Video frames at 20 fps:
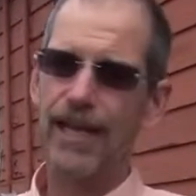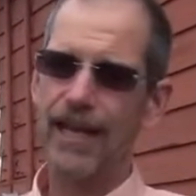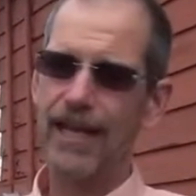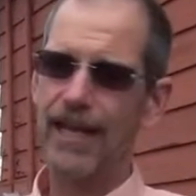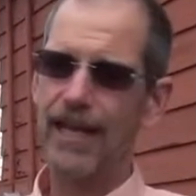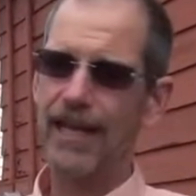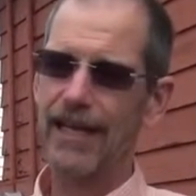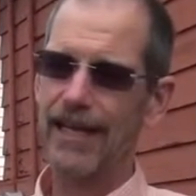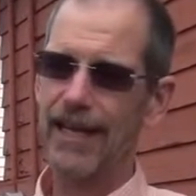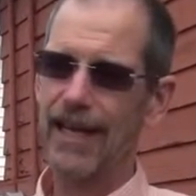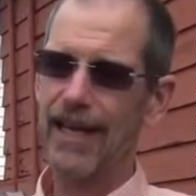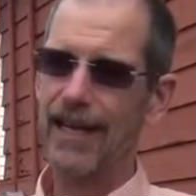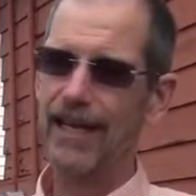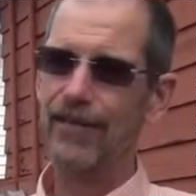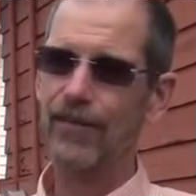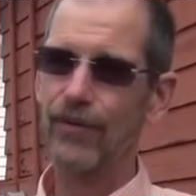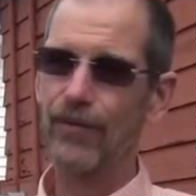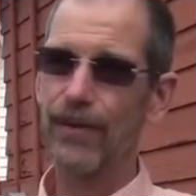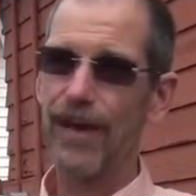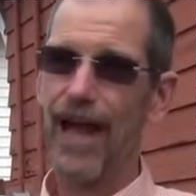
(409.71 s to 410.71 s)
And
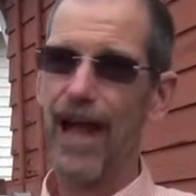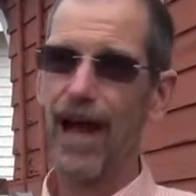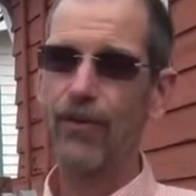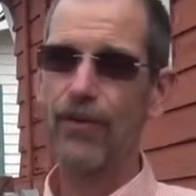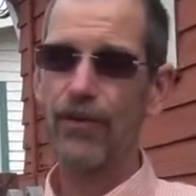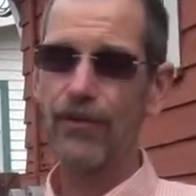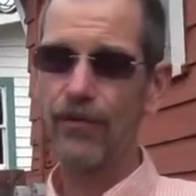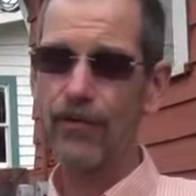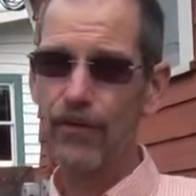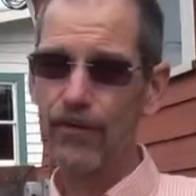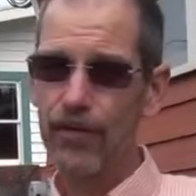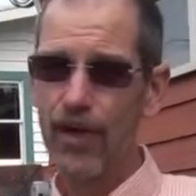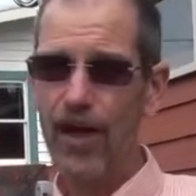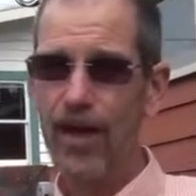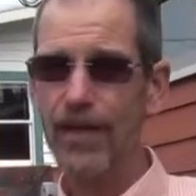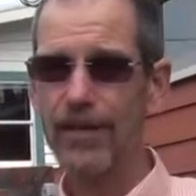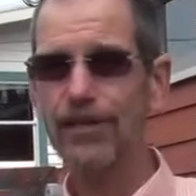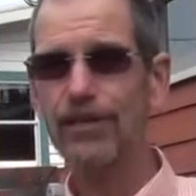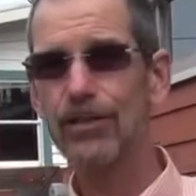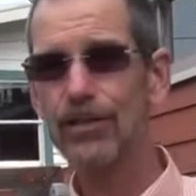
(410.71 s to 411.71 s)
so now the
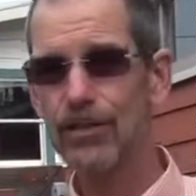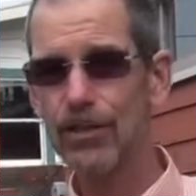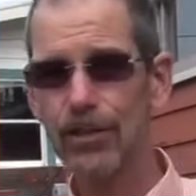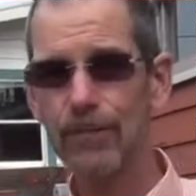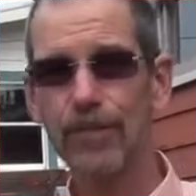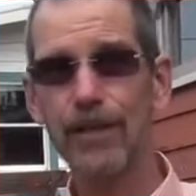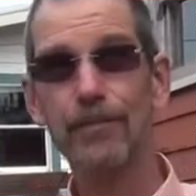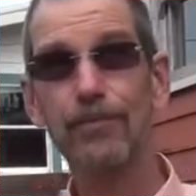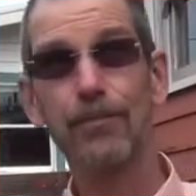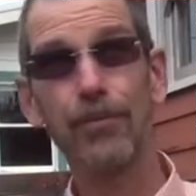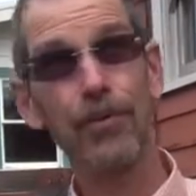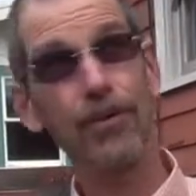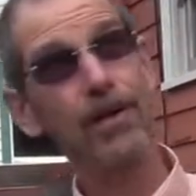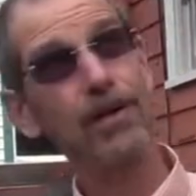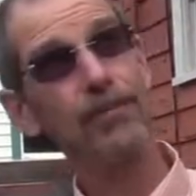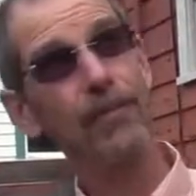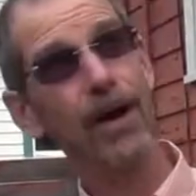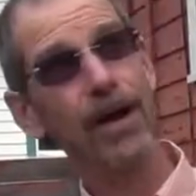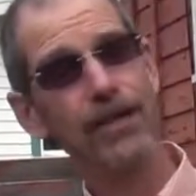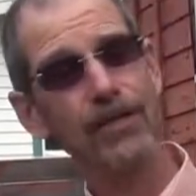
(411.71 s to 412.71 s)
sun should be pretty
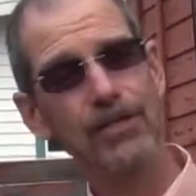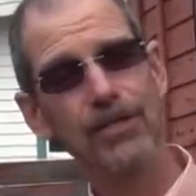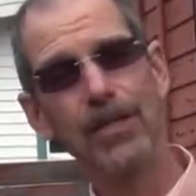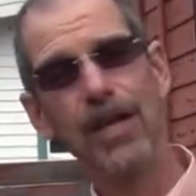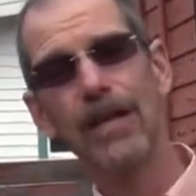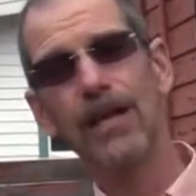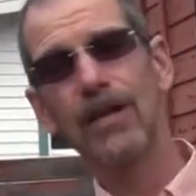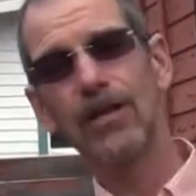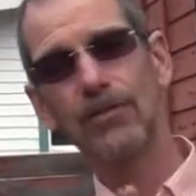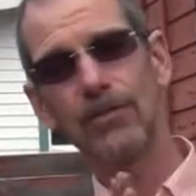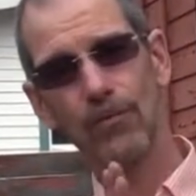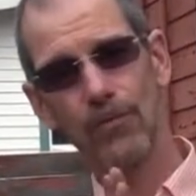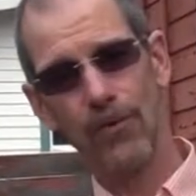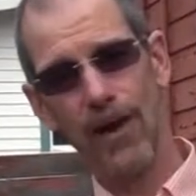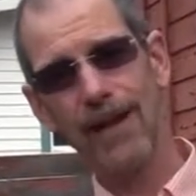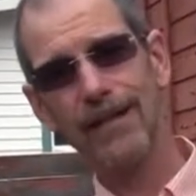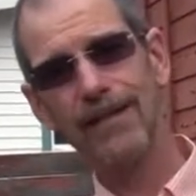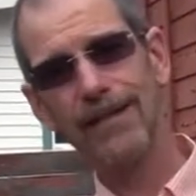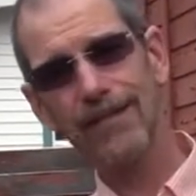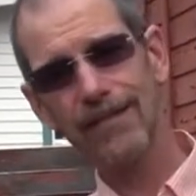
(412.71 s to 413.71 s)
much
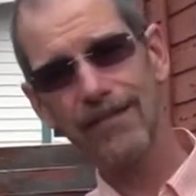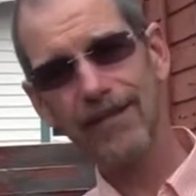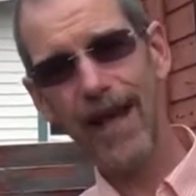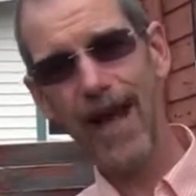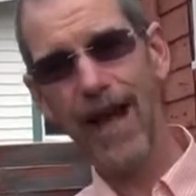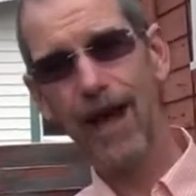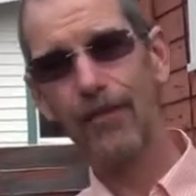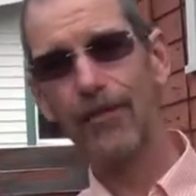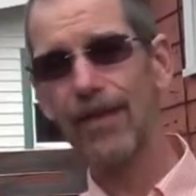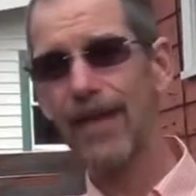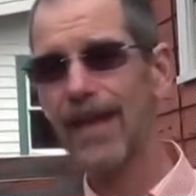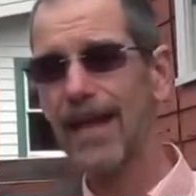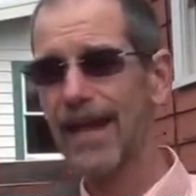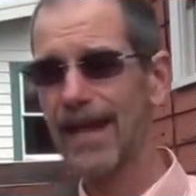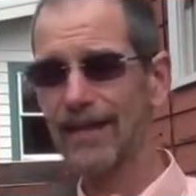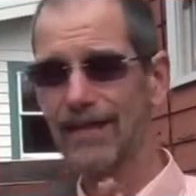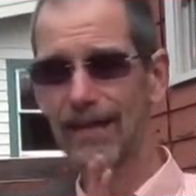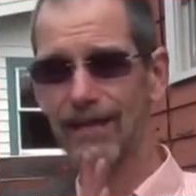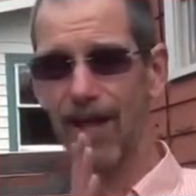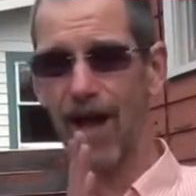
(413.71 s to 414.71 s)
directly south and
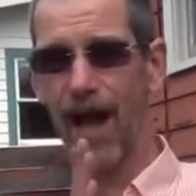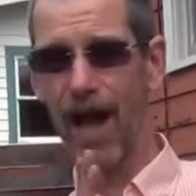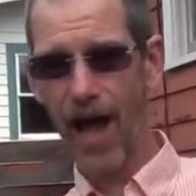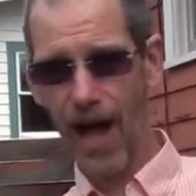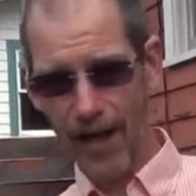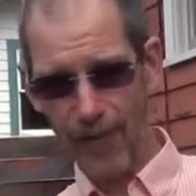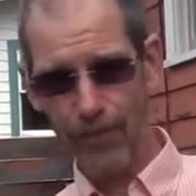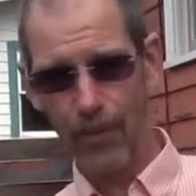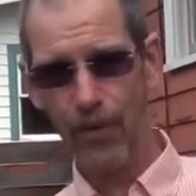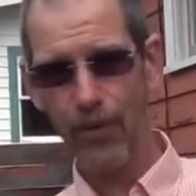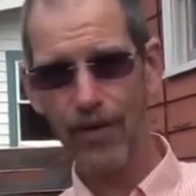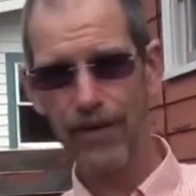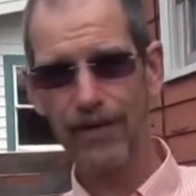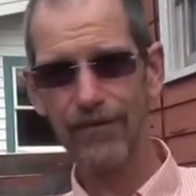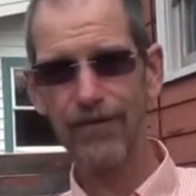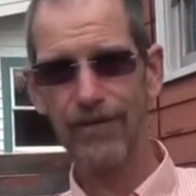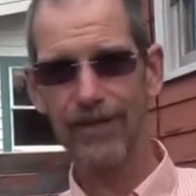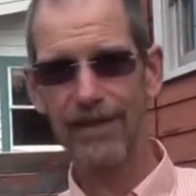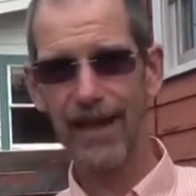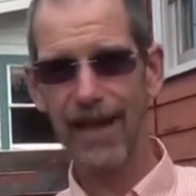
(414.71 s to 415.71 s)
at the high point
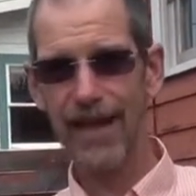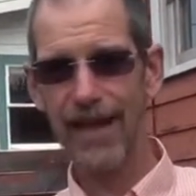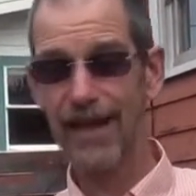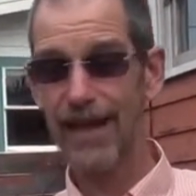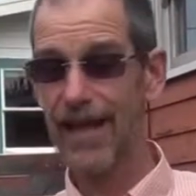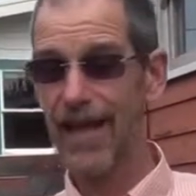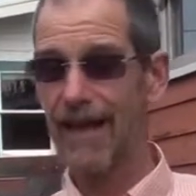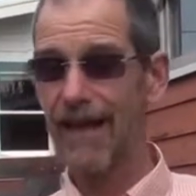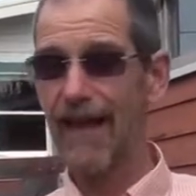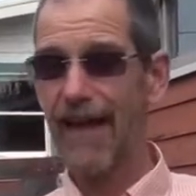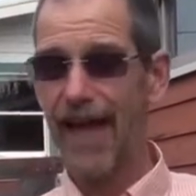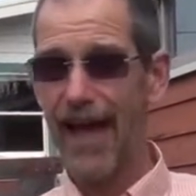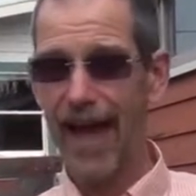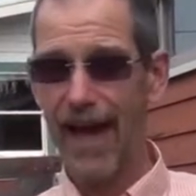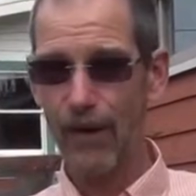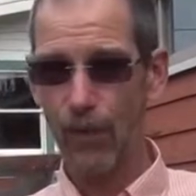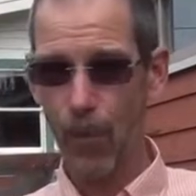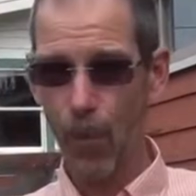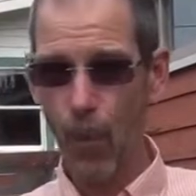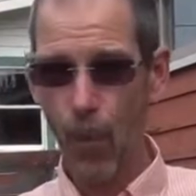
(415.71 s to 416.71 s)
of the day
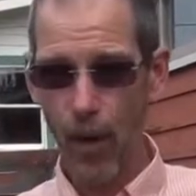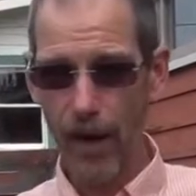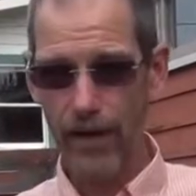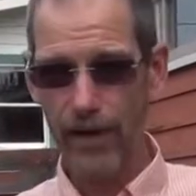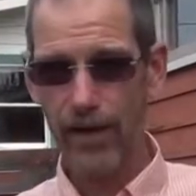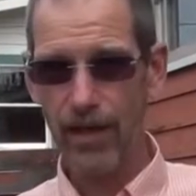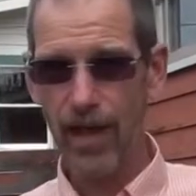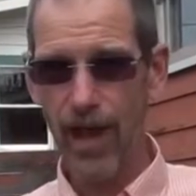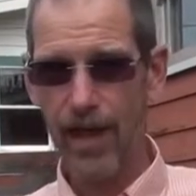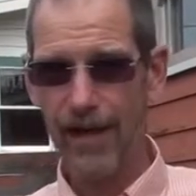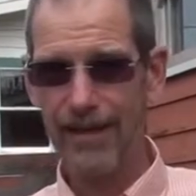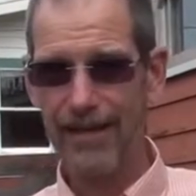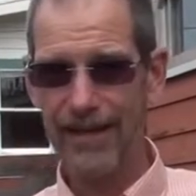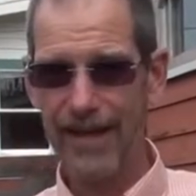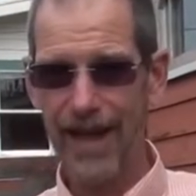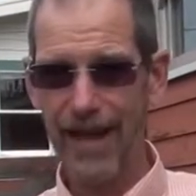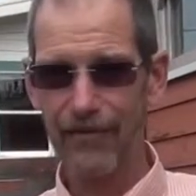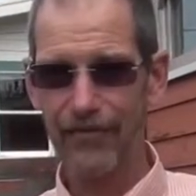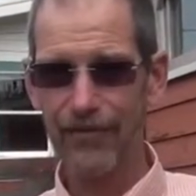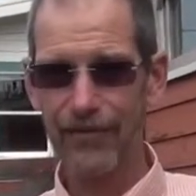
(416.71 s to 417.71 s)
at 1 o'clock in the
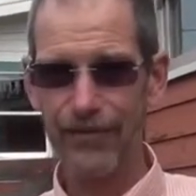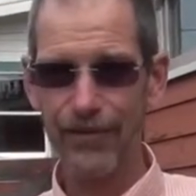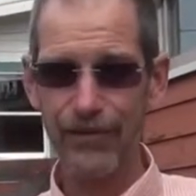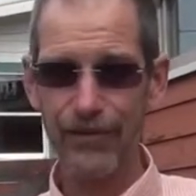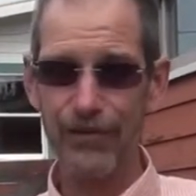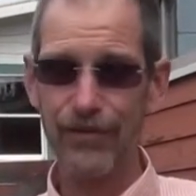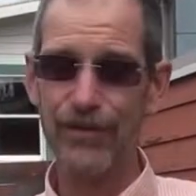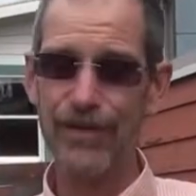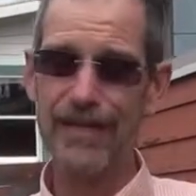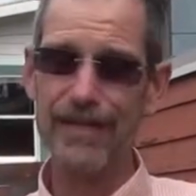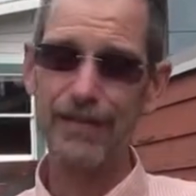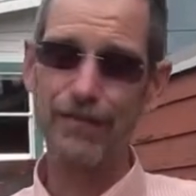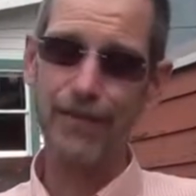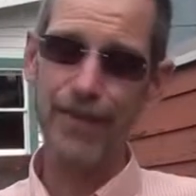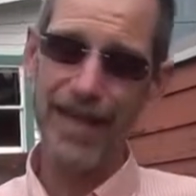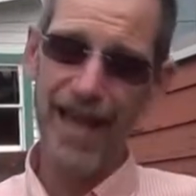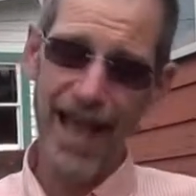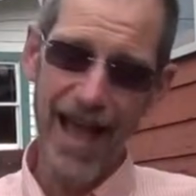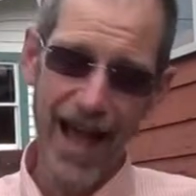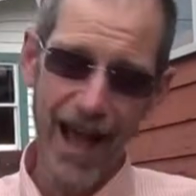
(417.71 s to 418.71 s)
afternoon. You need to
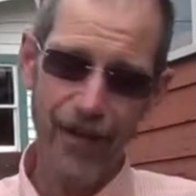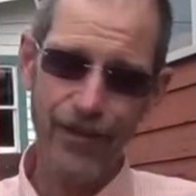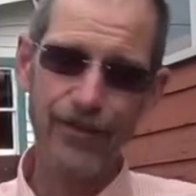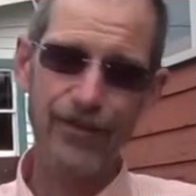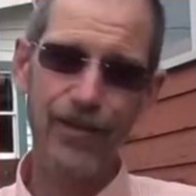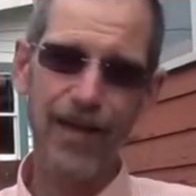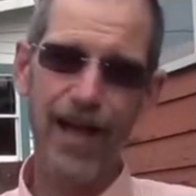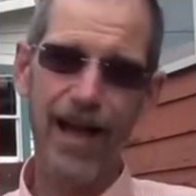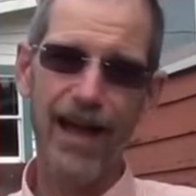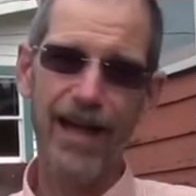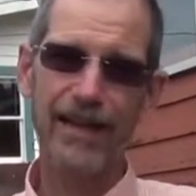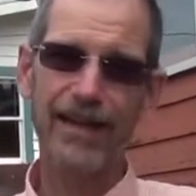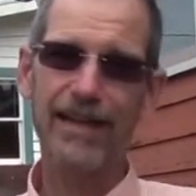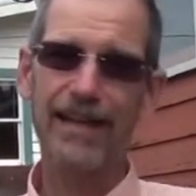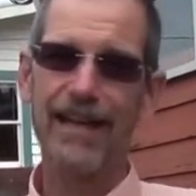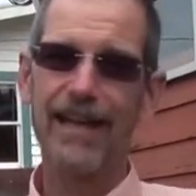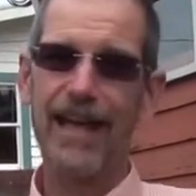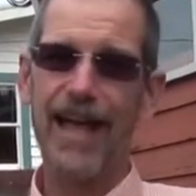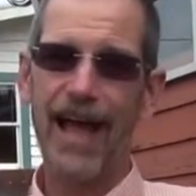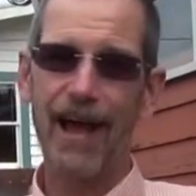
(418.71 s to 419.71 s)
be outside
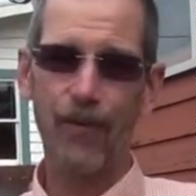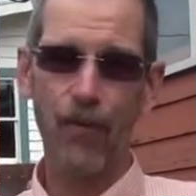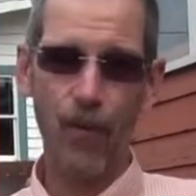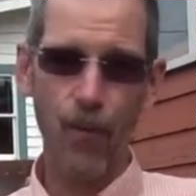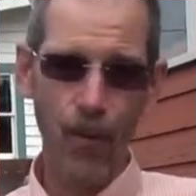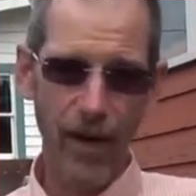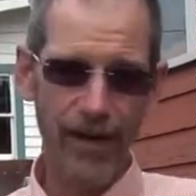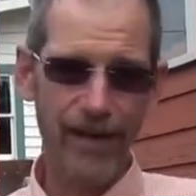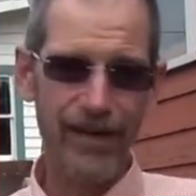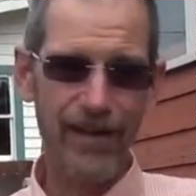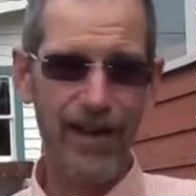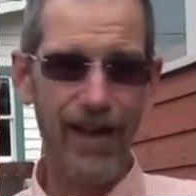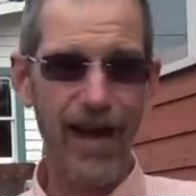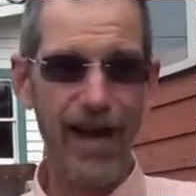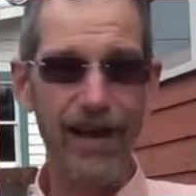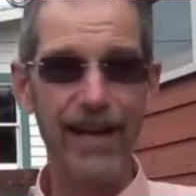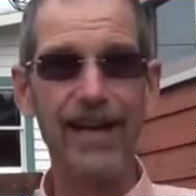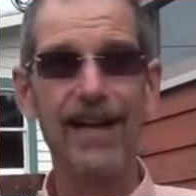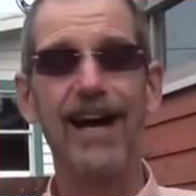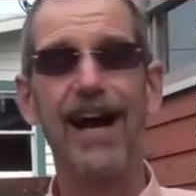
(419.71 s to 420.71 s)
at 1
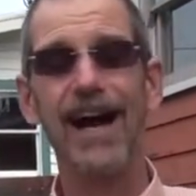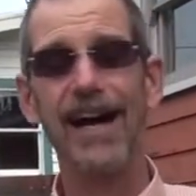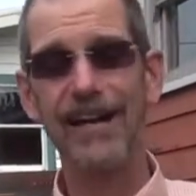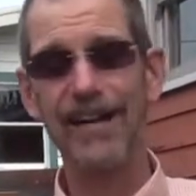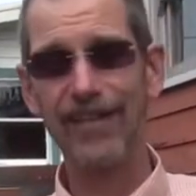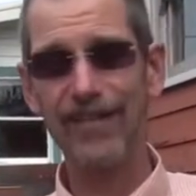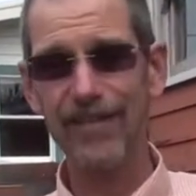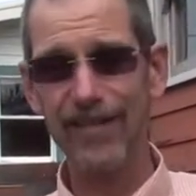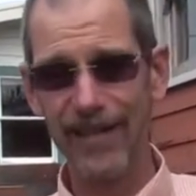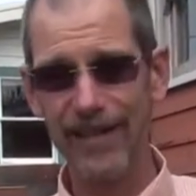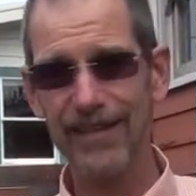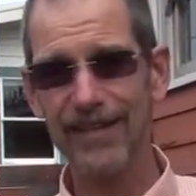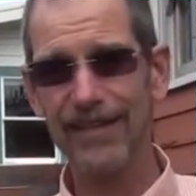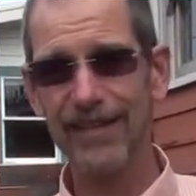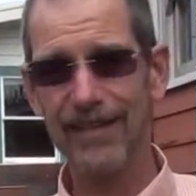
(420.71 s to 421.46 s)
o'clock on a sunny